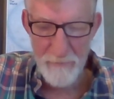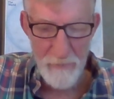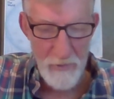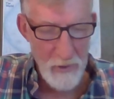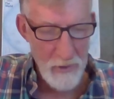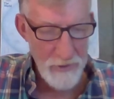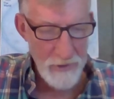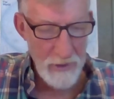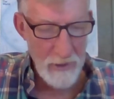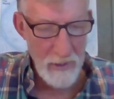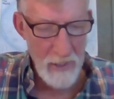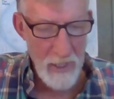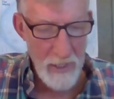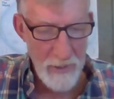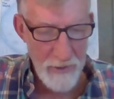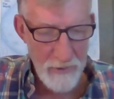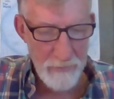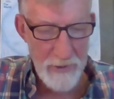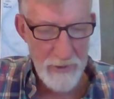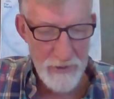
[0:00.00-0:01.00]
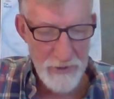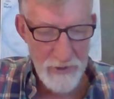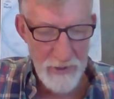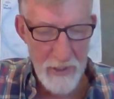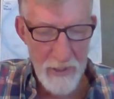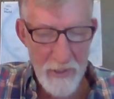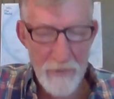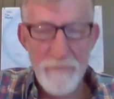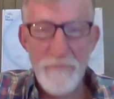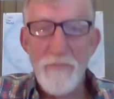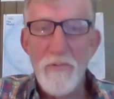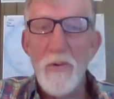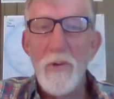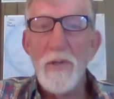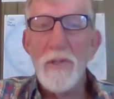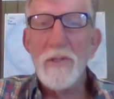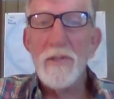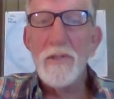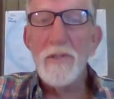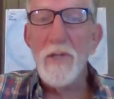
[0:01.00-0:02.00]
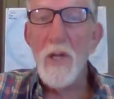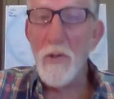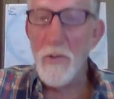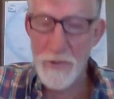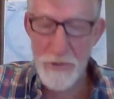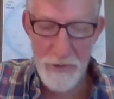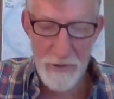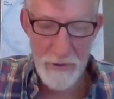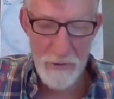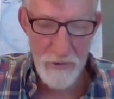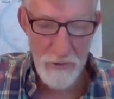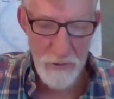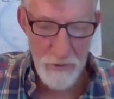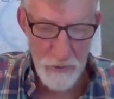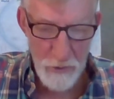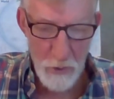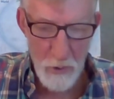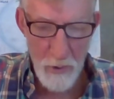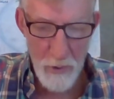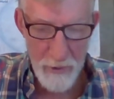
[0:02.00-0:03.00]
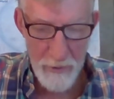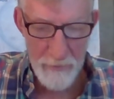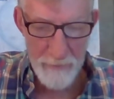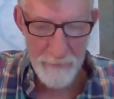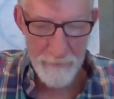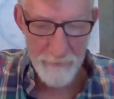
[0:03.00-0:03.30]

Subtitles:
there is a lot to be said for noticing the joy.